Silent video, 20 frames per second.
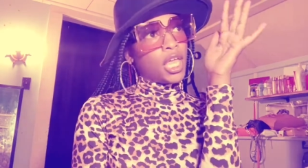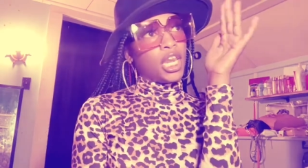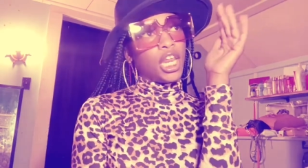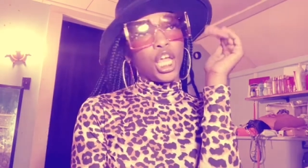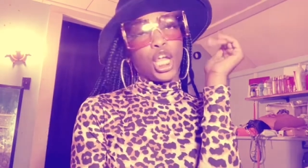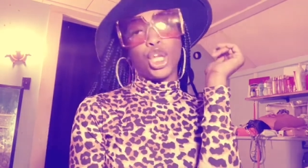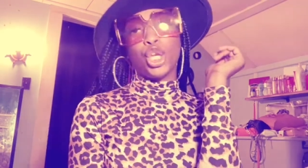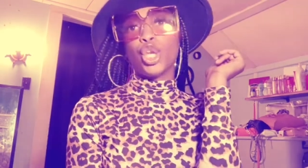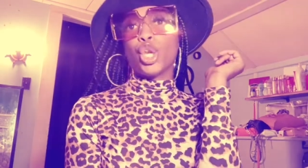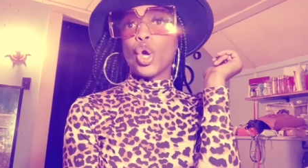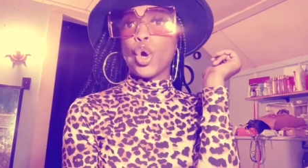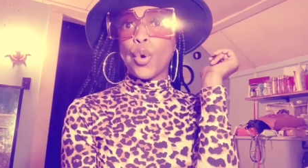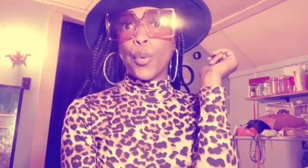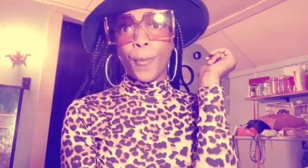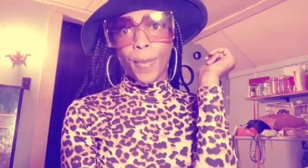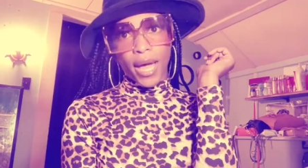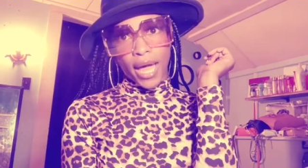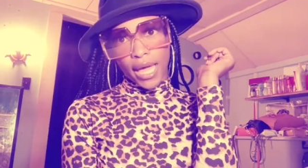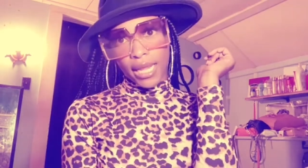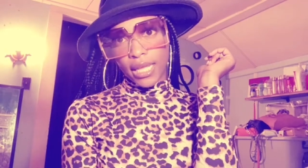ain't
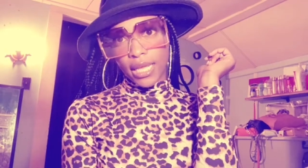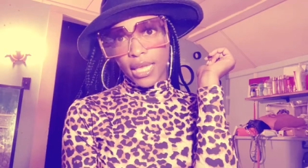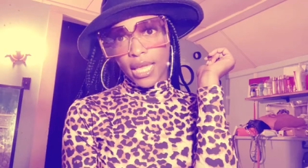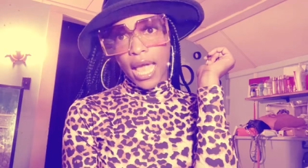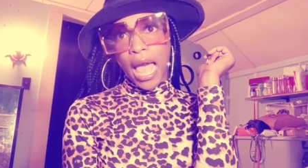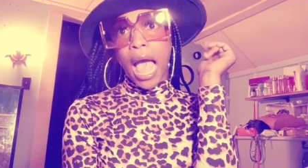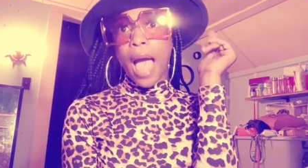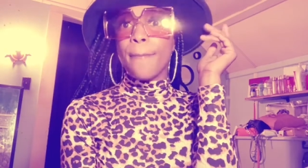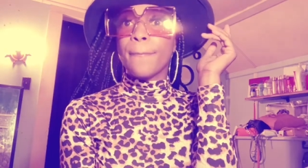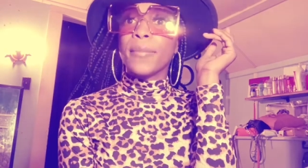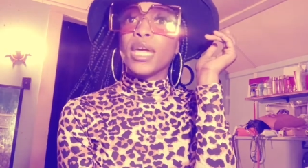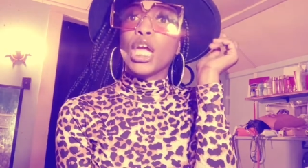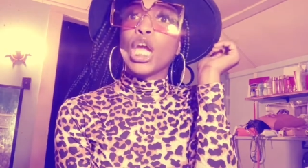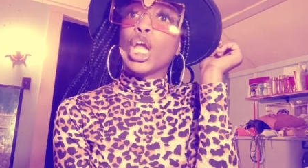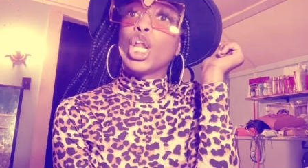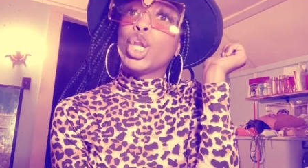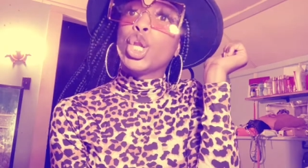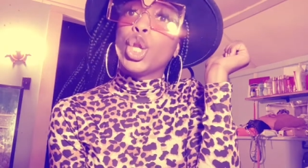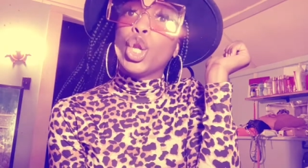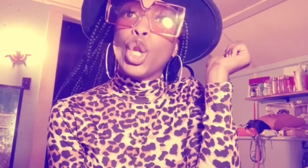nobody, I mean
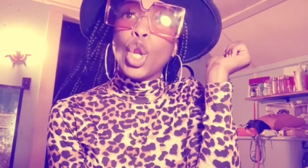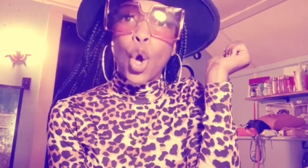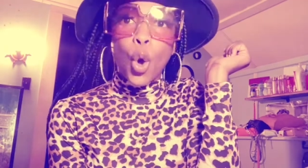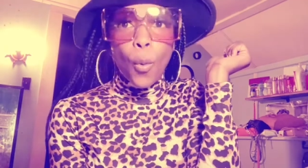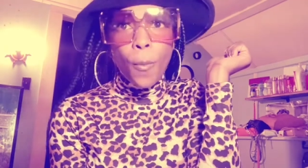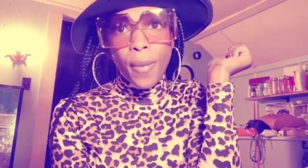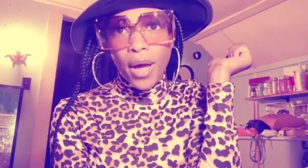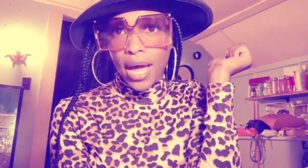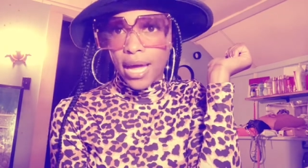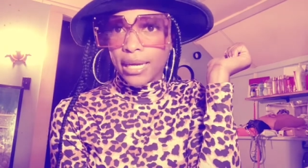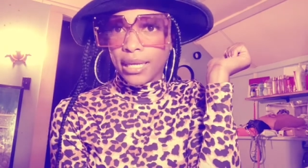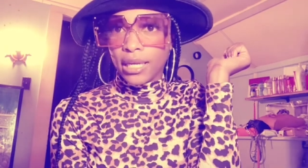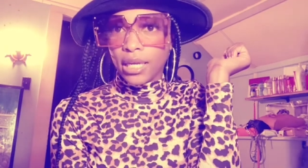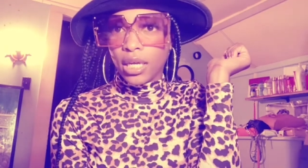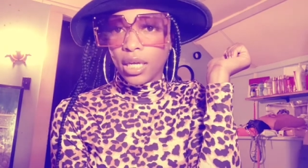nobody,